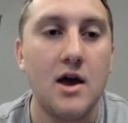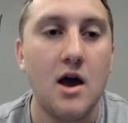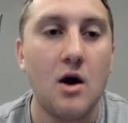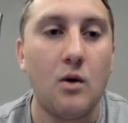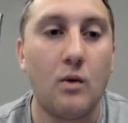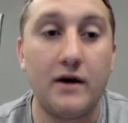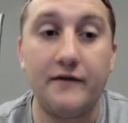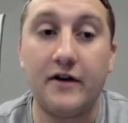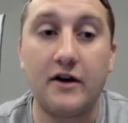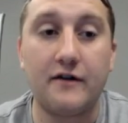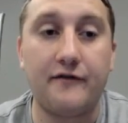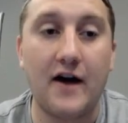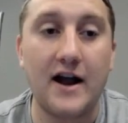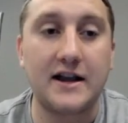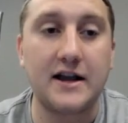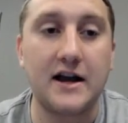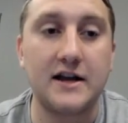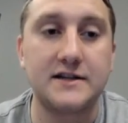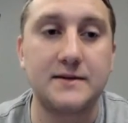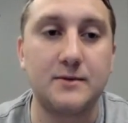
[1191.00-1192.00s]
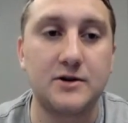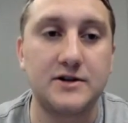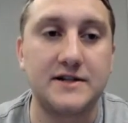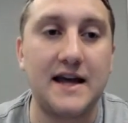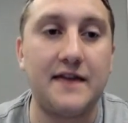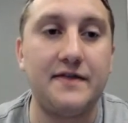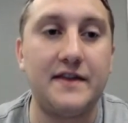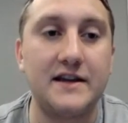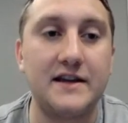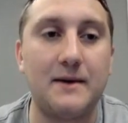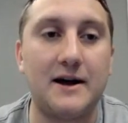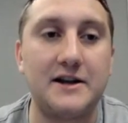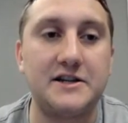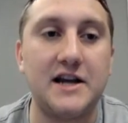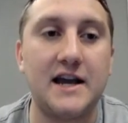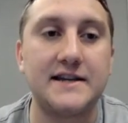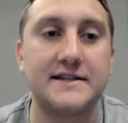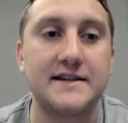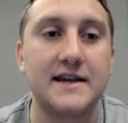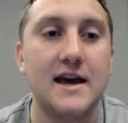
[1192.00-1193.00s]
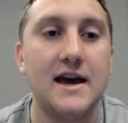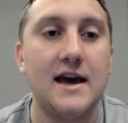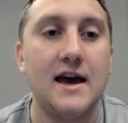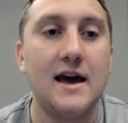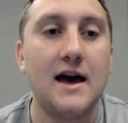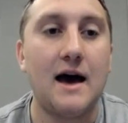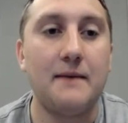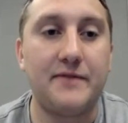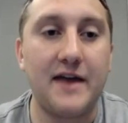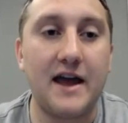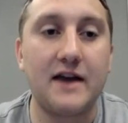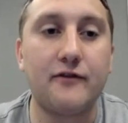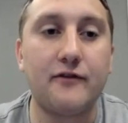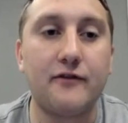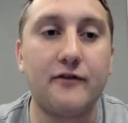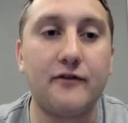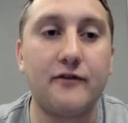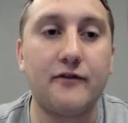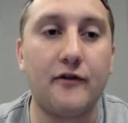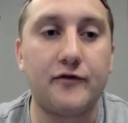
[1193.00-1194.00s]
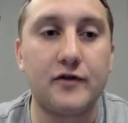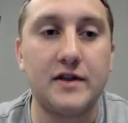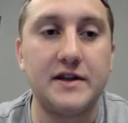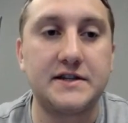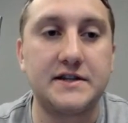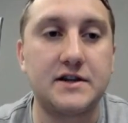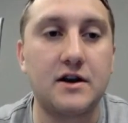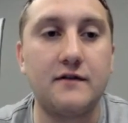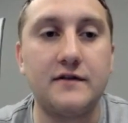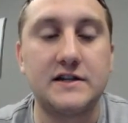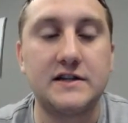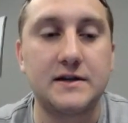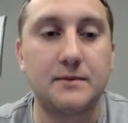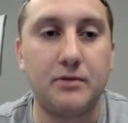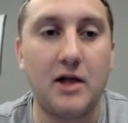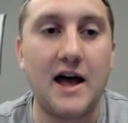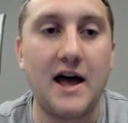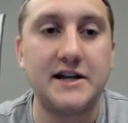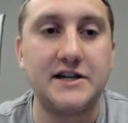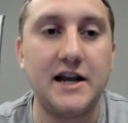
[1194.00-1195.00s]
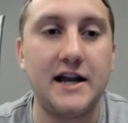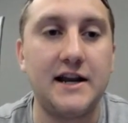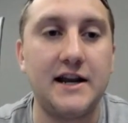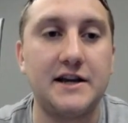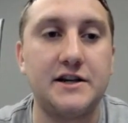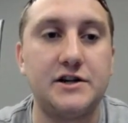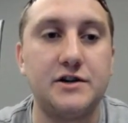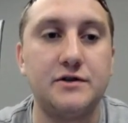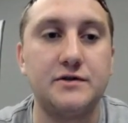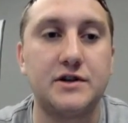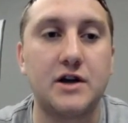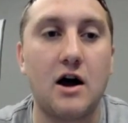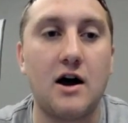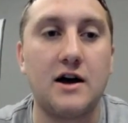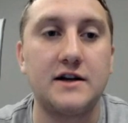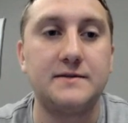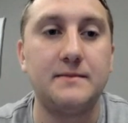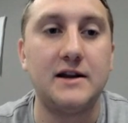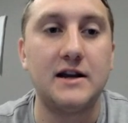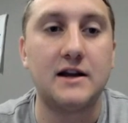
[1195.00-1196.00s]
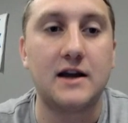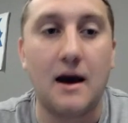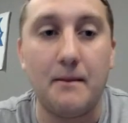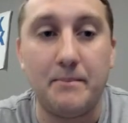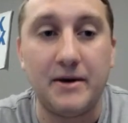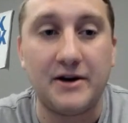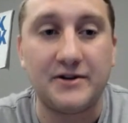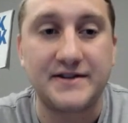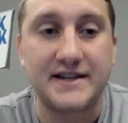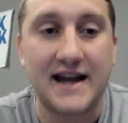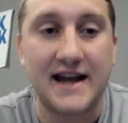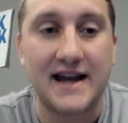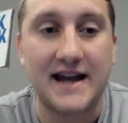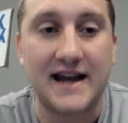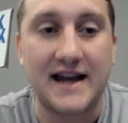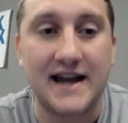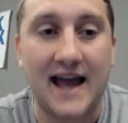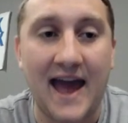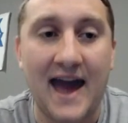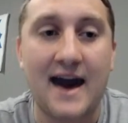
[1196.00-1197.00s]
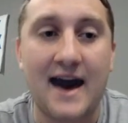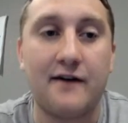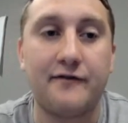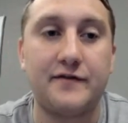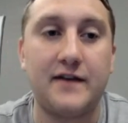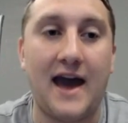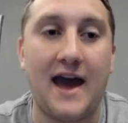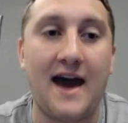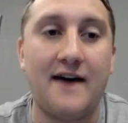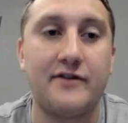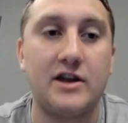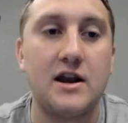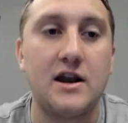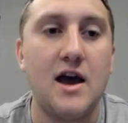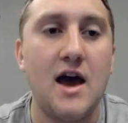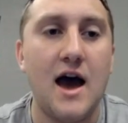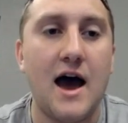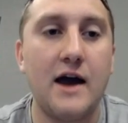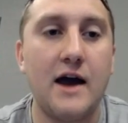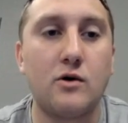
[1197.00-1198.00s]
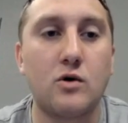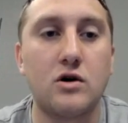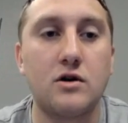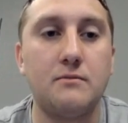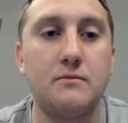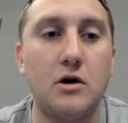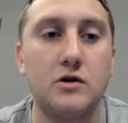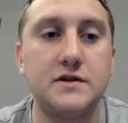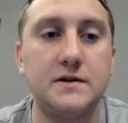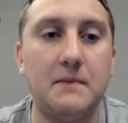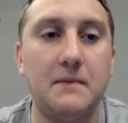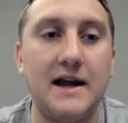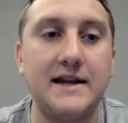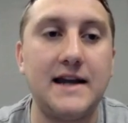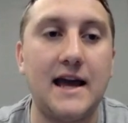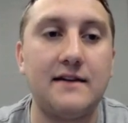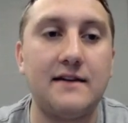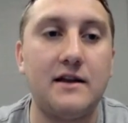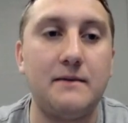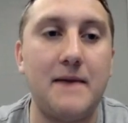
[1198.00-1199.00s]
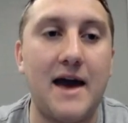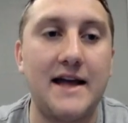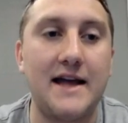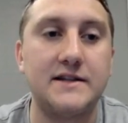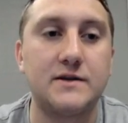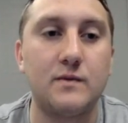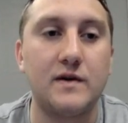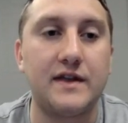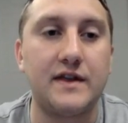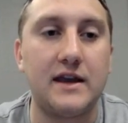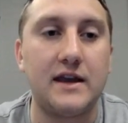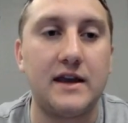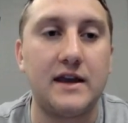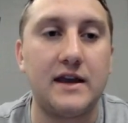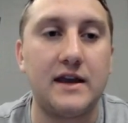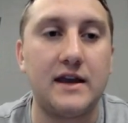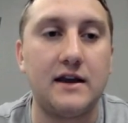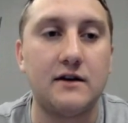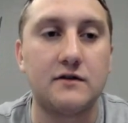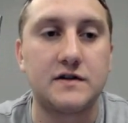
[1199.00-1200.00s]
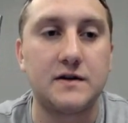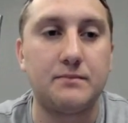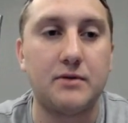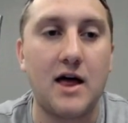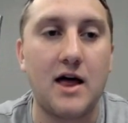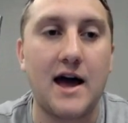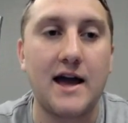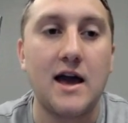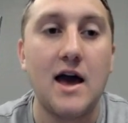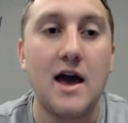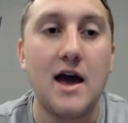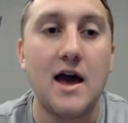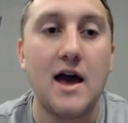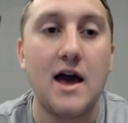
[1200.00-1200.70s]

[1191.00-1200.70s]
One verified customer said this about Jace: I'm thankful for this service. Supply chain issues caused me to cut pills in half to have it. I ordered most of my daily meds with a year's